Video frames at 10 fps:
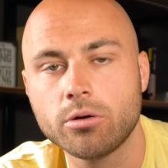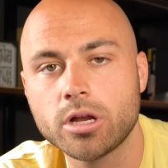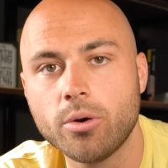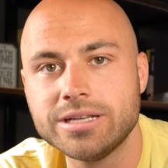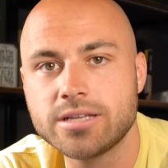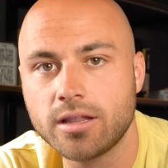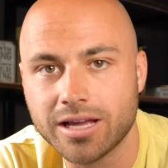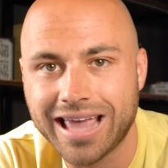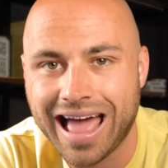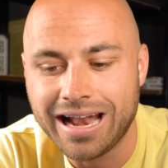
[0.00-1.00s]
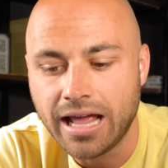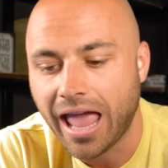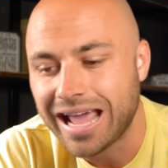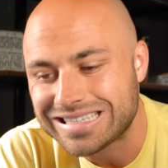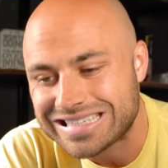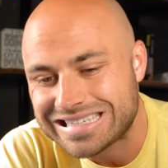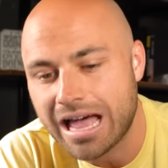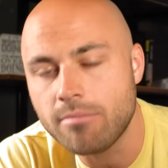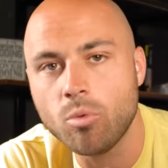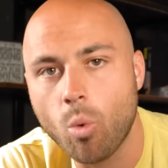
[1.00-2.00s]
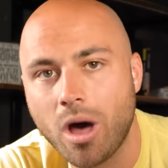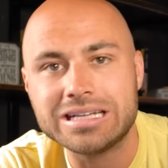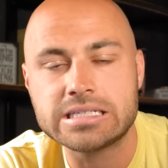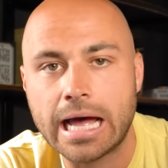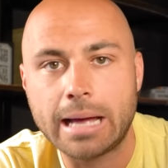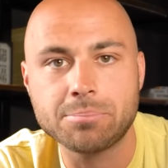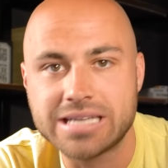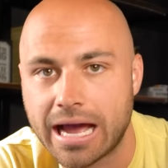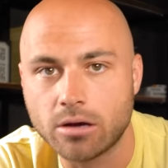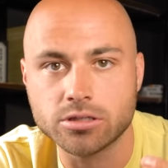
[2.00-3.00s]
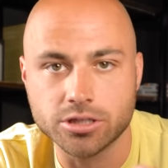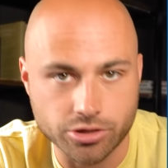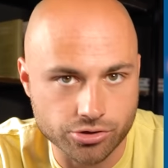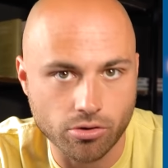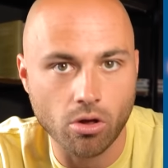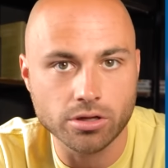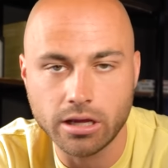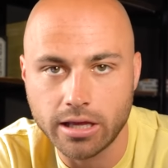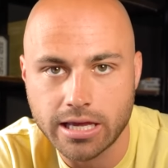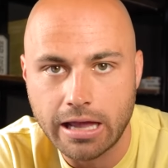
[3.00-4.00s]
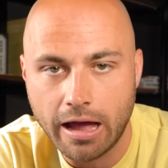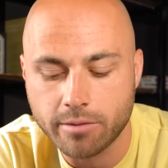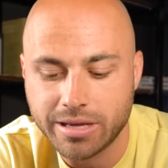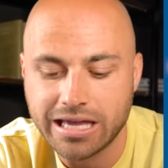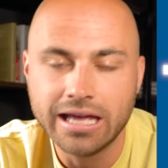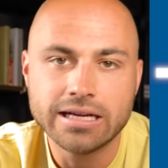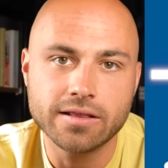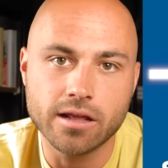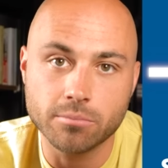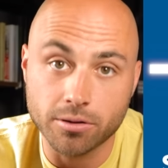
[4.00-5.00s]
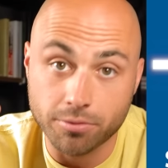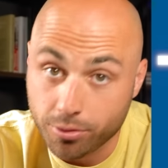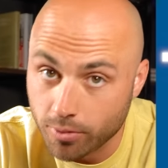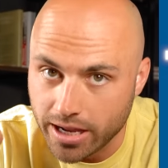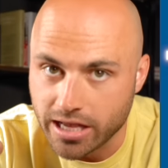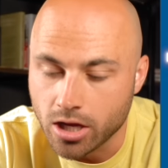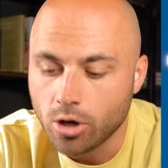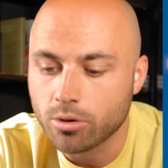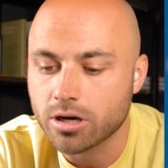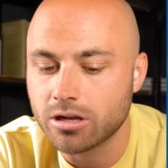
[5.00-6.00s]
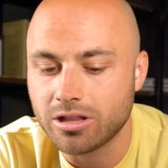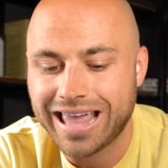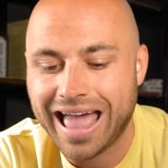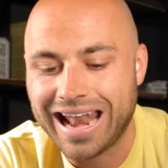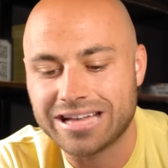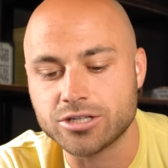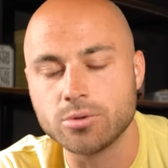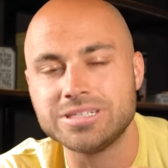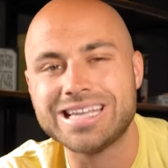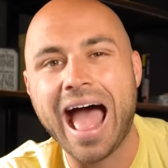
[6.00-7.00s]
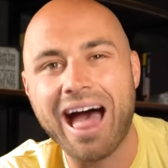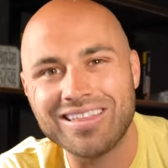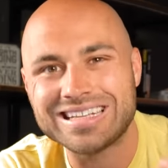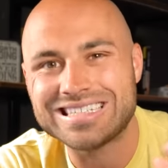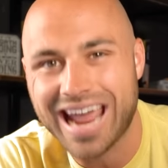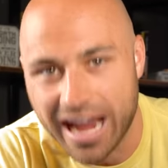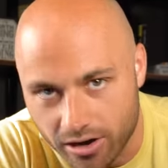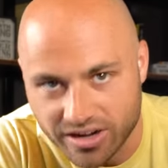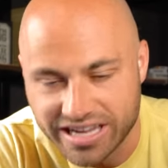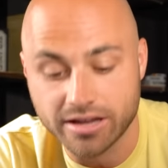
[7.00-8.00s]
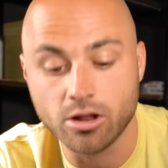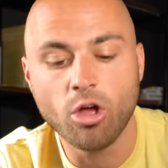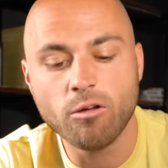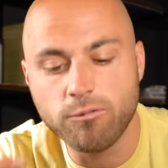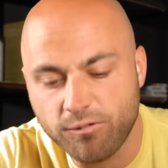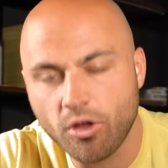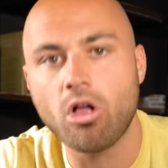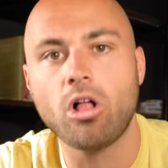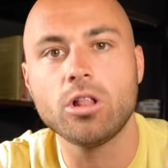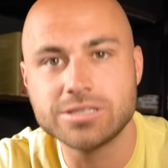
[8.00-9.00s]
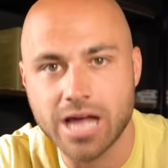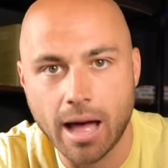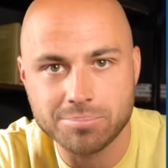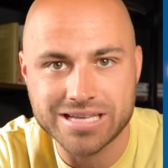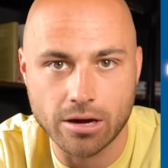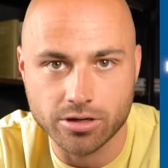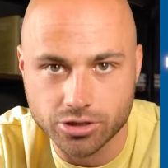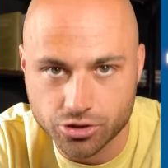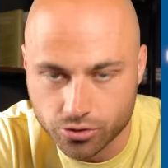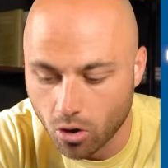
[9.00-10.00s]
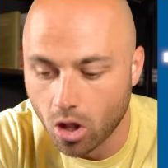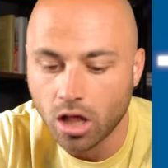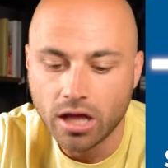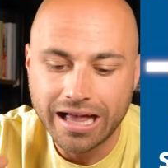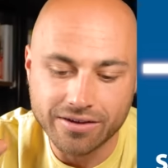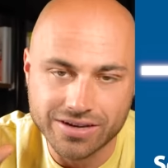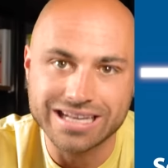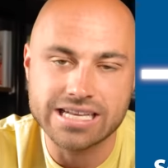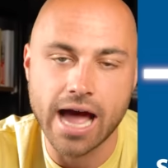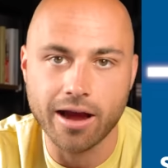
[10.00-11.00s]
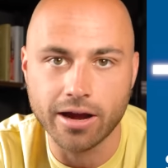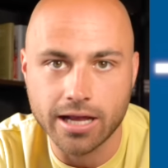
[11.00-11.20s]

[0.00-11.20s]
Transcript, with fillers: we're going to look at a somewhat top-down controlled economy. And then number three, we're going to look at a totalitarian, full top-down control of an entire